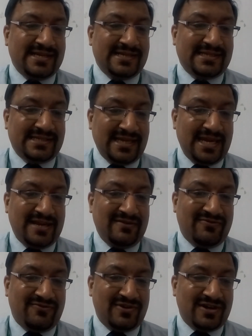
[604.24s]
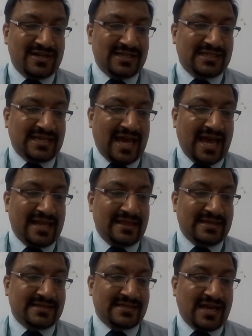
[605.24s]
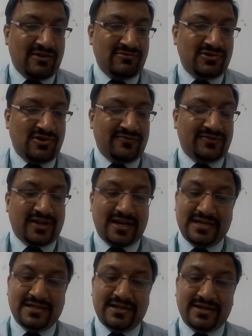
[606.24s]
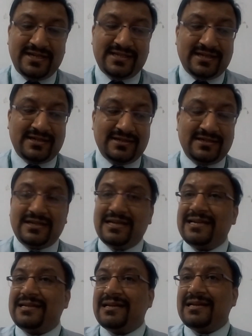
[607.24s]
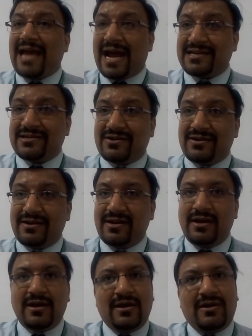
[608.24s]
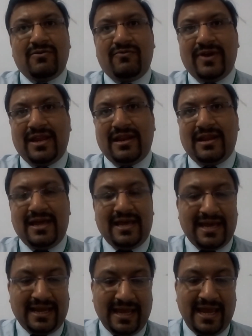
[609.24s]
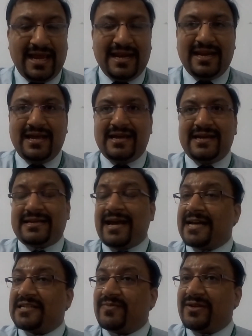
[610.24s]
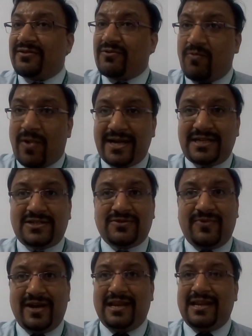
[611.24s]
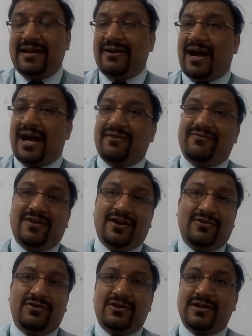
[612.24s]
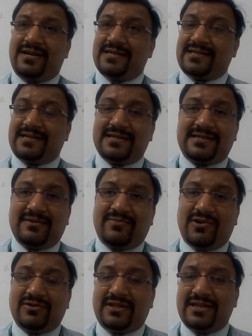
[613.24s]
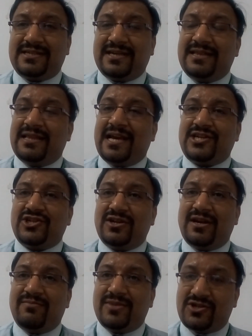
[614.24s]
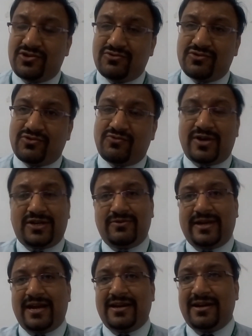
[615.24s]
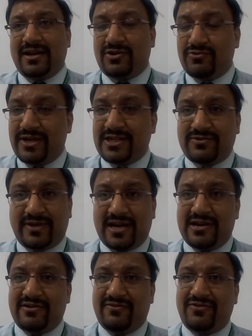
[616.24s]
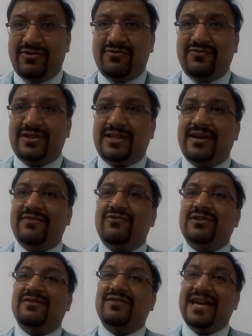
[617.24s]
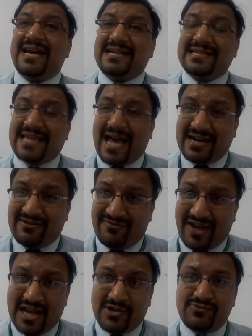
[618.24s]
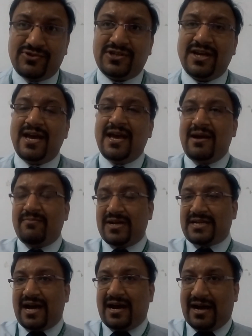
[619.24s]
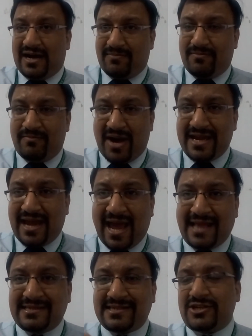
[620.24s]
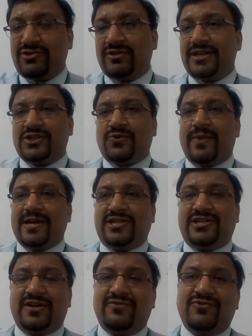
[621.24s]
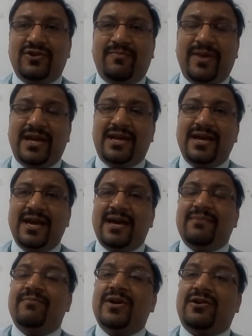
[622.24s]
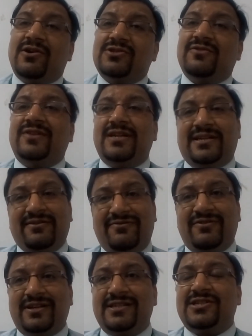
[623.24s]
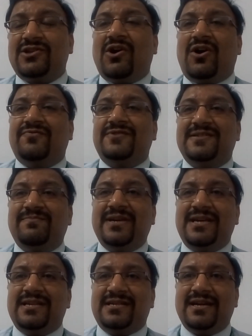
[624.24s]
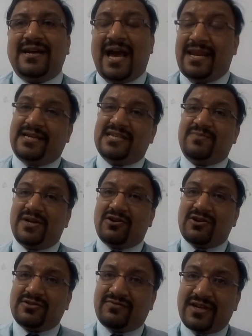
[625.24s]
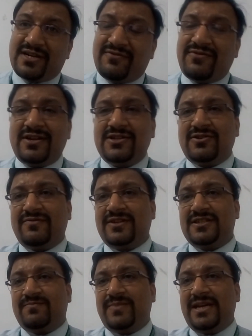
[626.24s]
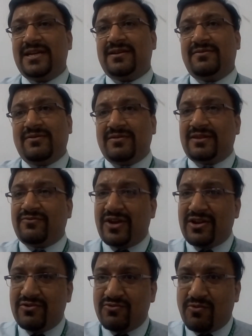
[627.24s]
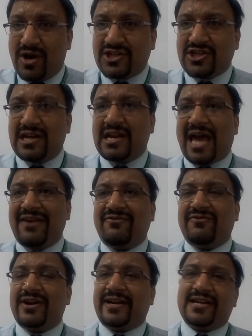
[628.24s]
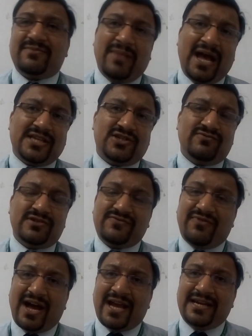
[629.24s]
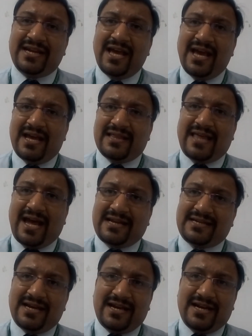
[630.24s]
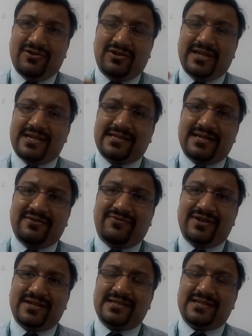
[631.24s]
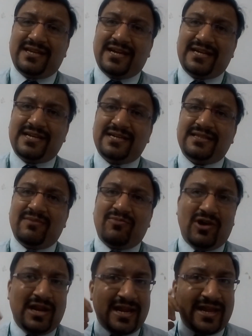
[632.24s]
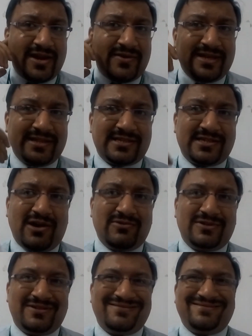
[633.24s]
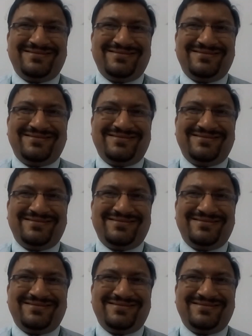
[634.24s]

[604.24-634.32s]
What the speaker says: is seen first and the sound of thunder is heard a little later? Well, again, it has been quite well. I have discussed about this in lecture number 2. So what you can do is you can refer over there for the exact values. But my answer to this question would be because of the difference of speed. And it is because of the difference of the speed. When you watch a live cricket match, you would find that there is a difference in hitting the ball and hearing the sound.